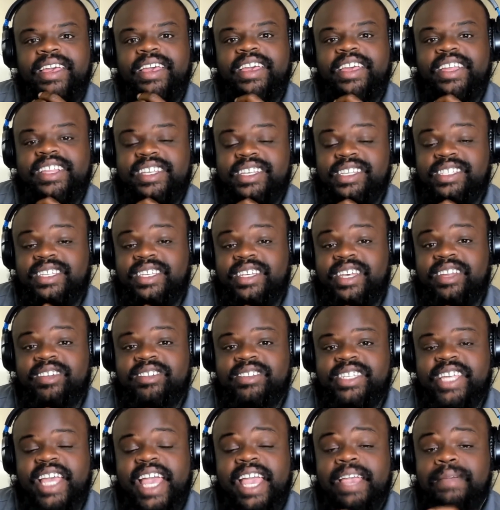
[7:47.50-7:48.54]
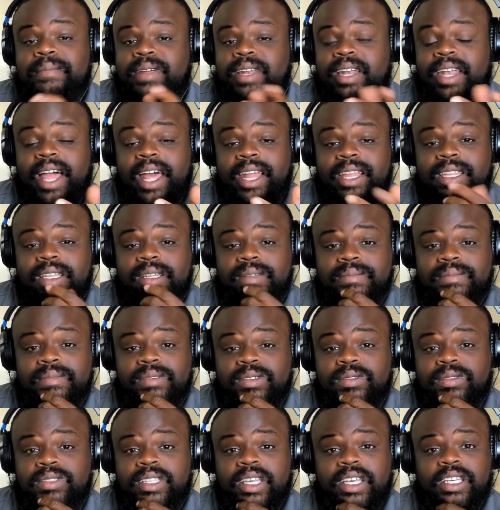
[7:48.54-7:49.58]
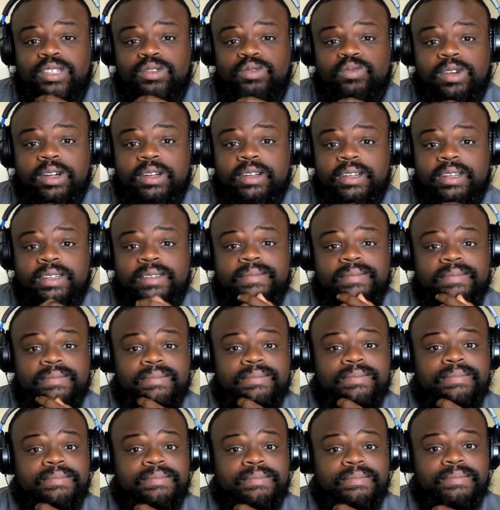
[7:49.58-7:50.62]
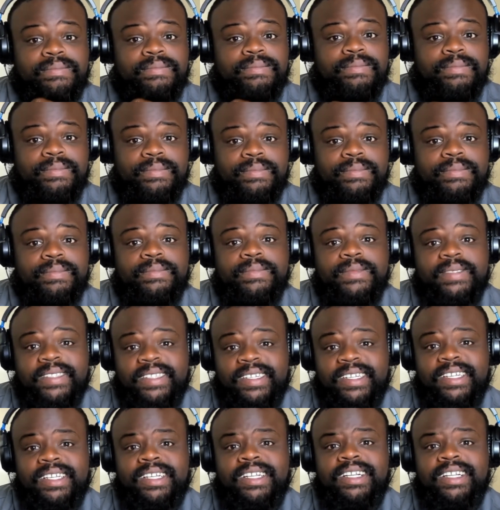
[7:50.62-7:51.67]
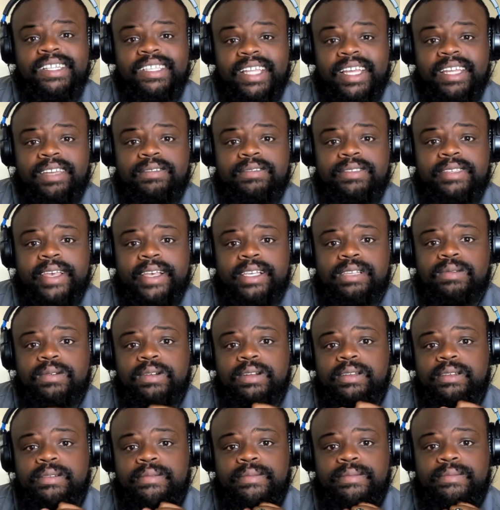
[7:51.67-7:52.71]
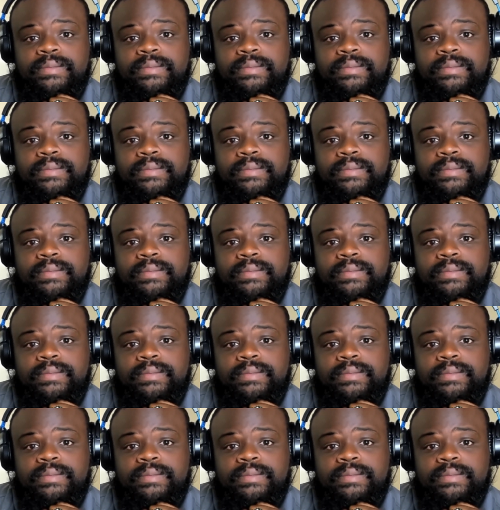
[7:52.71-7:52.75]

and just entertain, but a lot of them do sex work. Mm-hmm. They do sex work.